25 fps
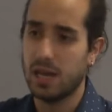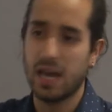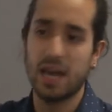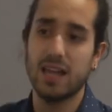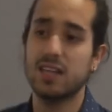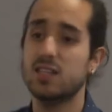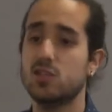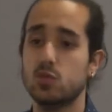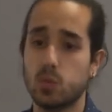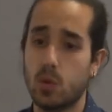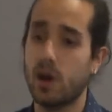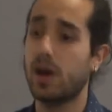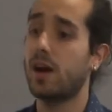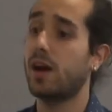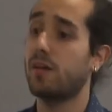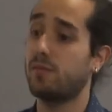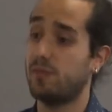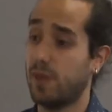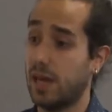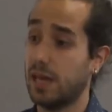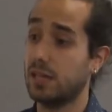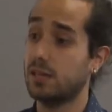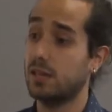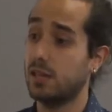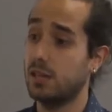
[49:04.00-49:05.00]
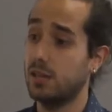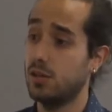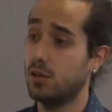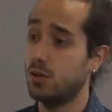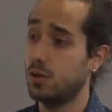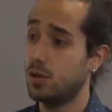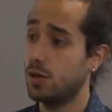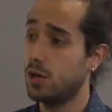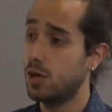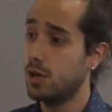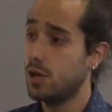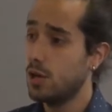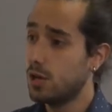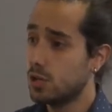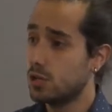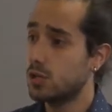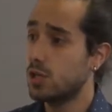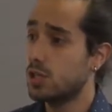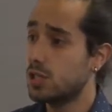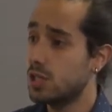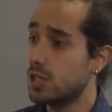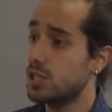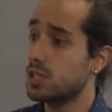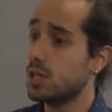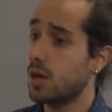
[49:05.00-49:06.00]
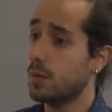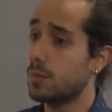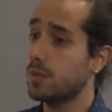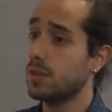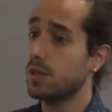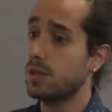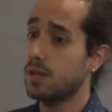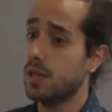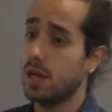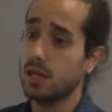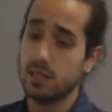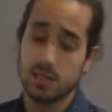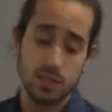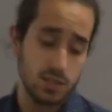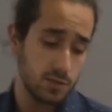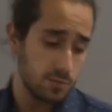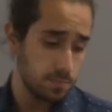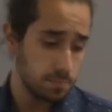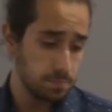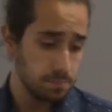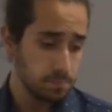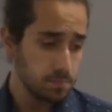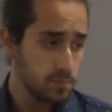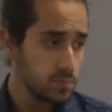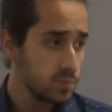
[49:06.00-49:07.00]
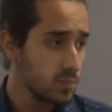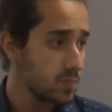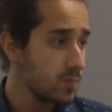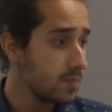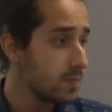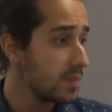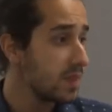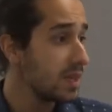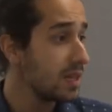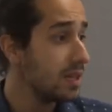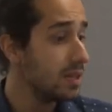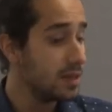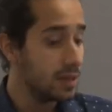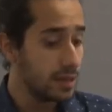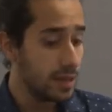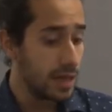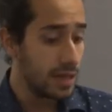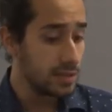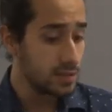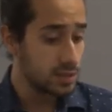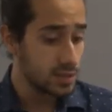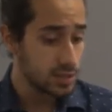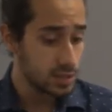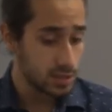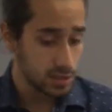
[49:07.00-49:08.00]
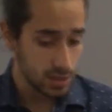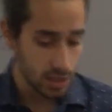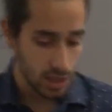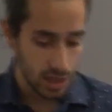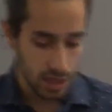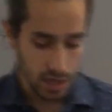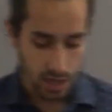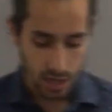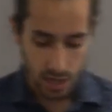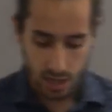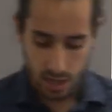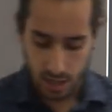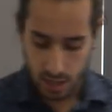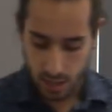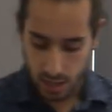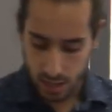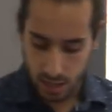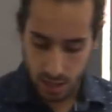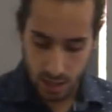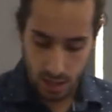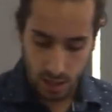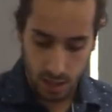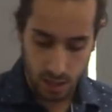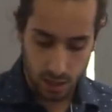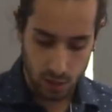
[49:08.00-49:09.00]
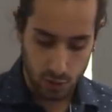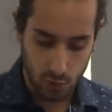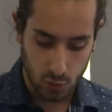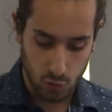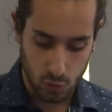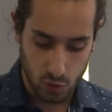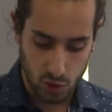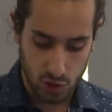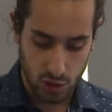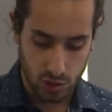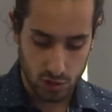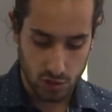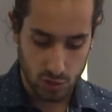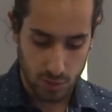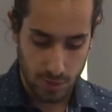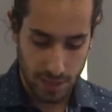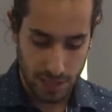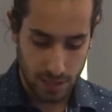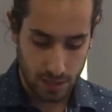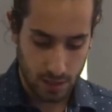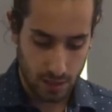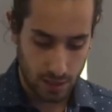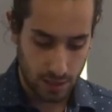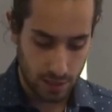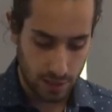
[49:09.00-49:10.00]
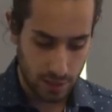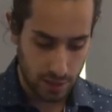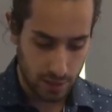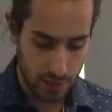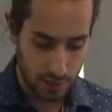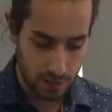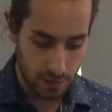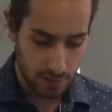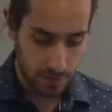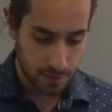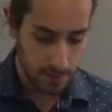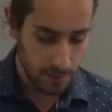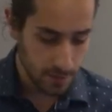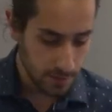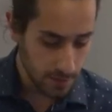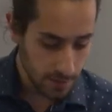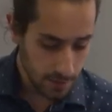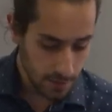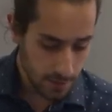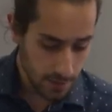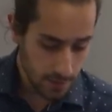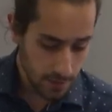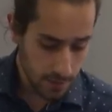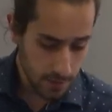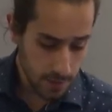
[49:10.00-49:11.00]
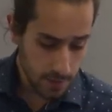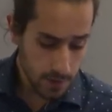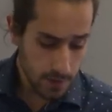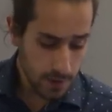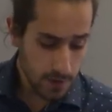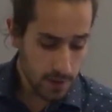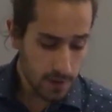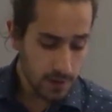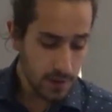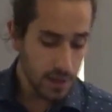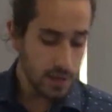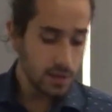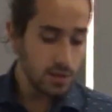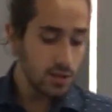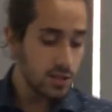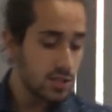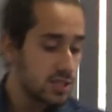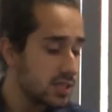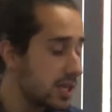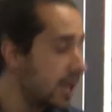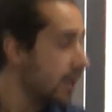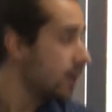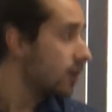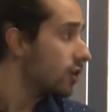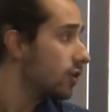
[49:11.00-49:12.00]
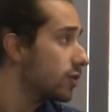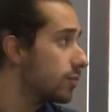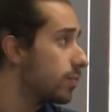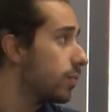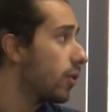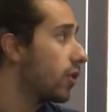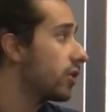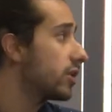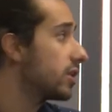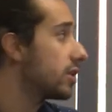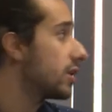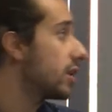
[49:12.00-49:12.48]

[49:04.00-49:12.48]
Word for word: elsewhere affecting you? So this is something that's that's crucial to make clear. Then the second point